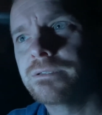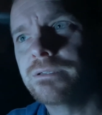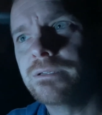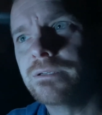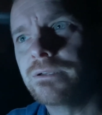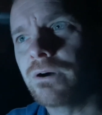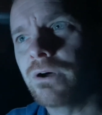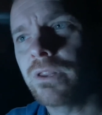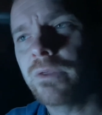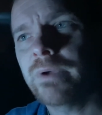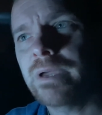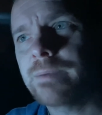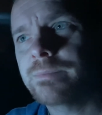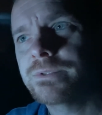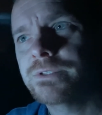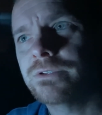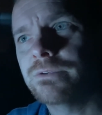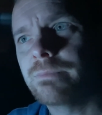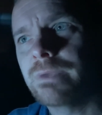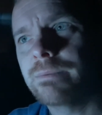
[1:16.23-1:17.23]
all the way up
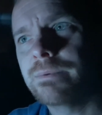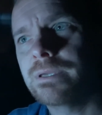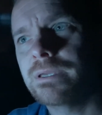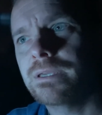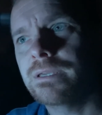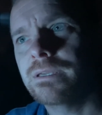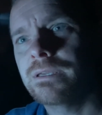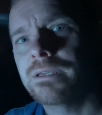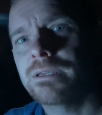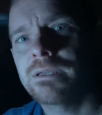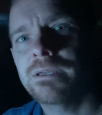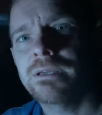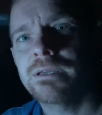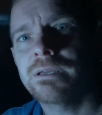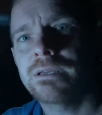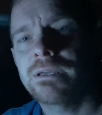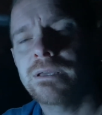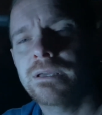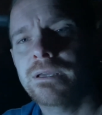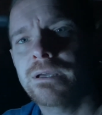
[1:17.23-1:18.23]
to maybe
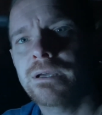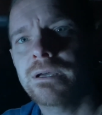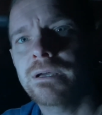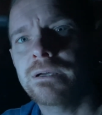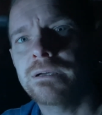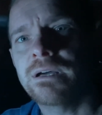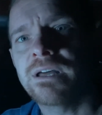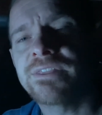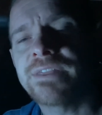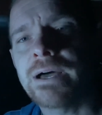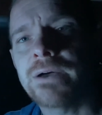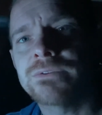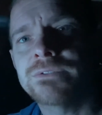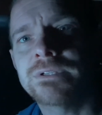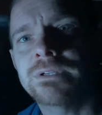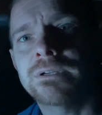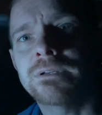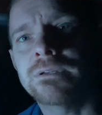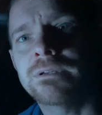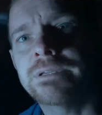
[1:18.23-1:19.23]
uh,
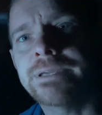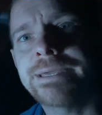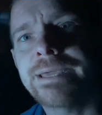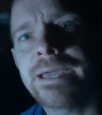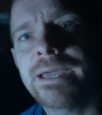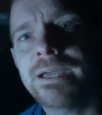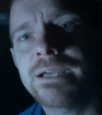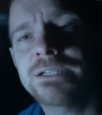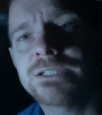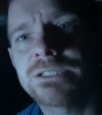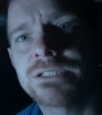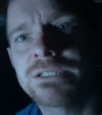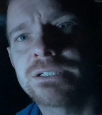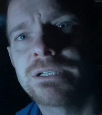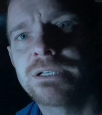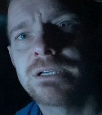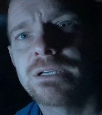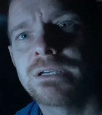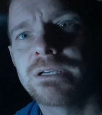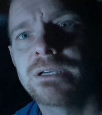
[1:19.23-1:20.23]
1,000 gigahash
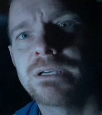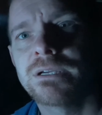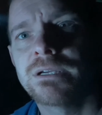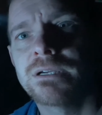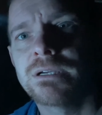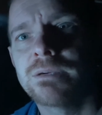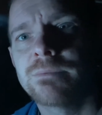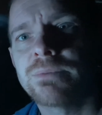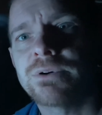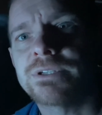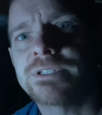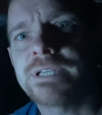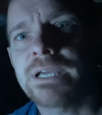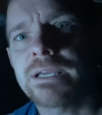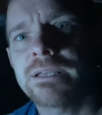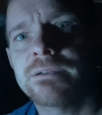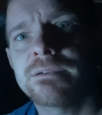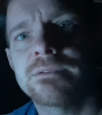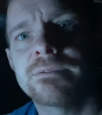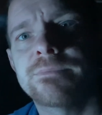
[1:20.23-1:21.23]
per
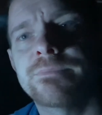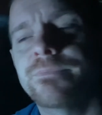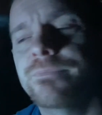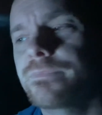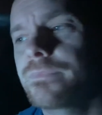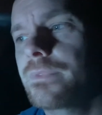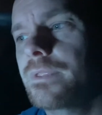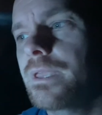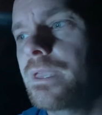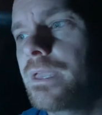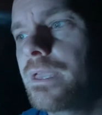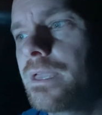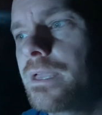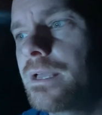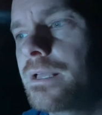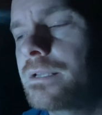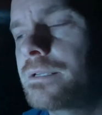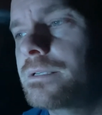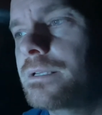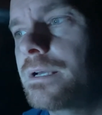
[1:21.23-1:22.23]
second.
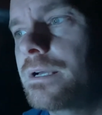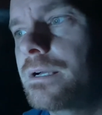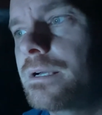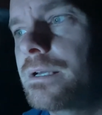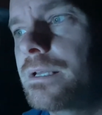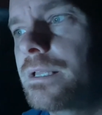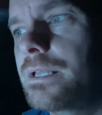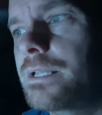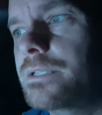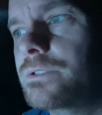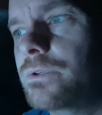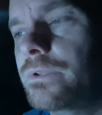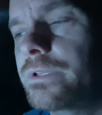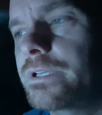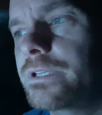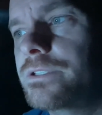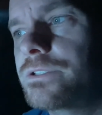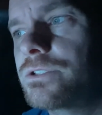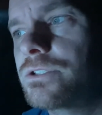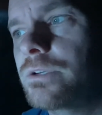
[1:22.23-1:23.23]
And uh, it's only
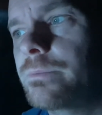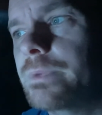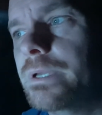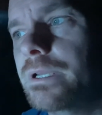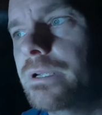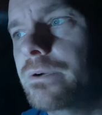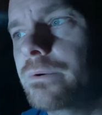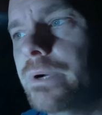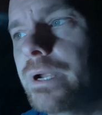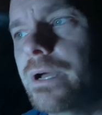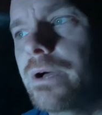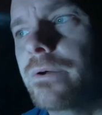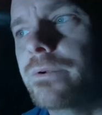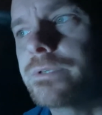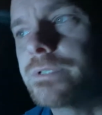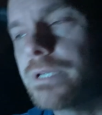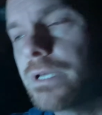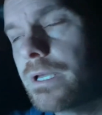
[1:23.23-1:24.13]
consuming around